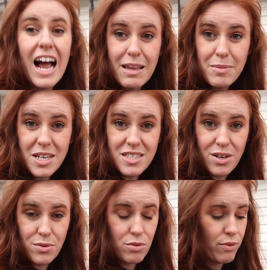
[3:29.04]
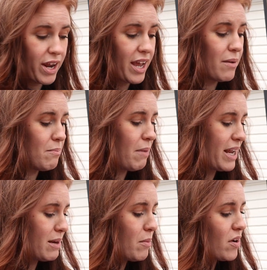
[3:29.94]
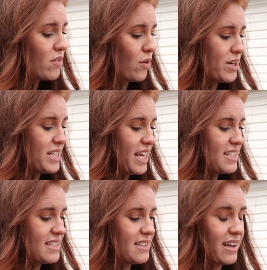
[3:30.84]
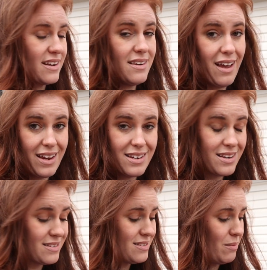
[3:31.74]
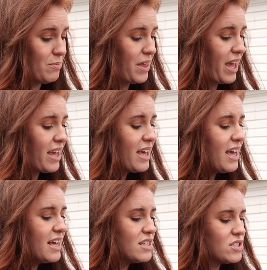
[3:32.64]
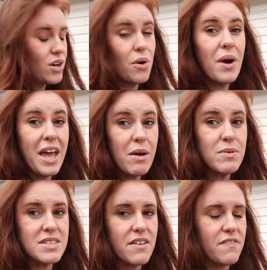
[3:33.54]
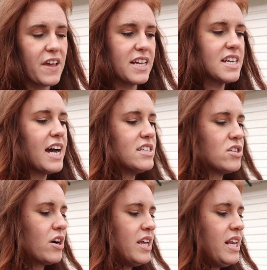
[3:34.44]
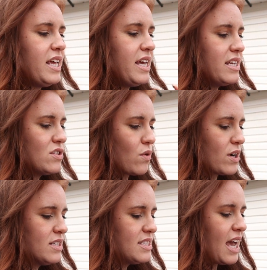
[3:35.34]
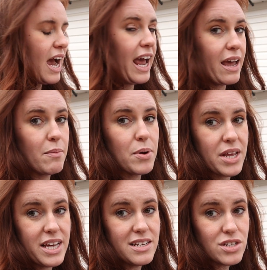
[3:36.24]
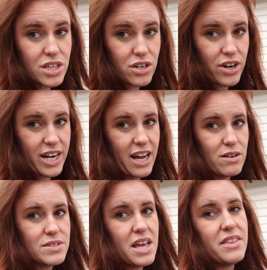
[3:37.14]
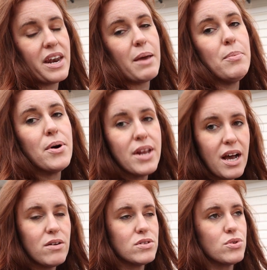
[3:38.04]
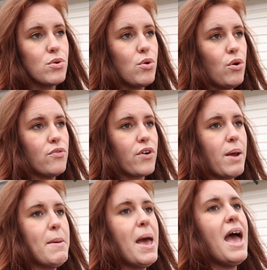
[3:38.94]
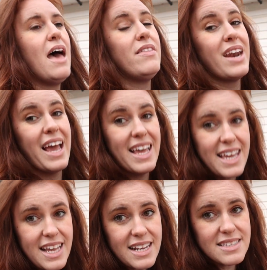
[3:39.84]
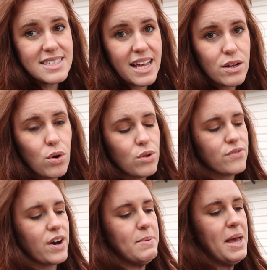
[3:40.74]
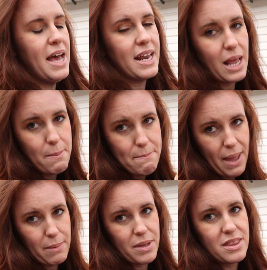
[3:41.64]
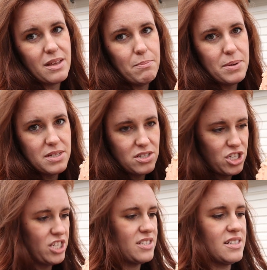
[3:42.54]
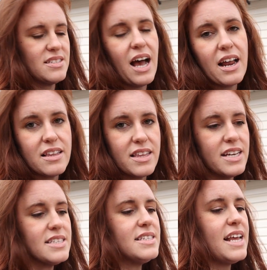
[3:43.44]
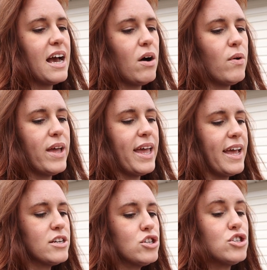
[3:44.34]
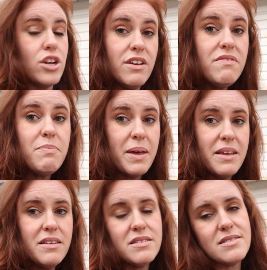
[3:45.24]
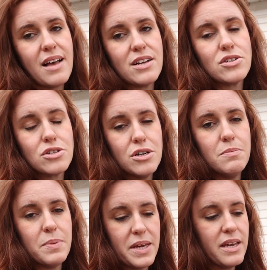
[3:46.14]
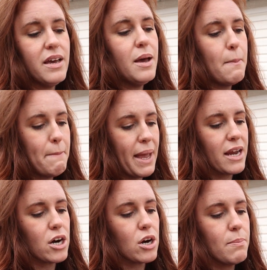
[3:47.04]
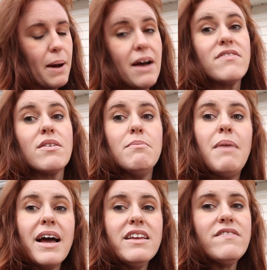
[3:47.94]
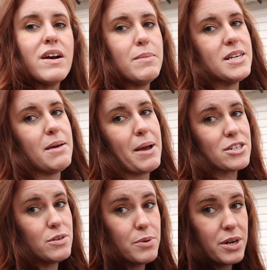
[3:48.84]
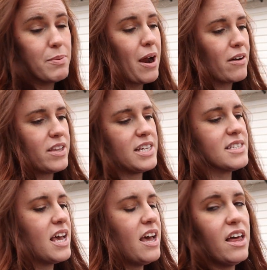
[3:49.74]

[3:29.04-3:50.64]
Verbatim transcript: I'm in the zone three. My number of growing days is like 90 something. So it was a feat. I started it indoors. I put it into the greenhouse and then I put it out into a cold frame and then I heated said cold frame and I babied the bejesus out of this. Now, it should have been slash could be bigger, but for my environment, I'm actually pretty proud of this.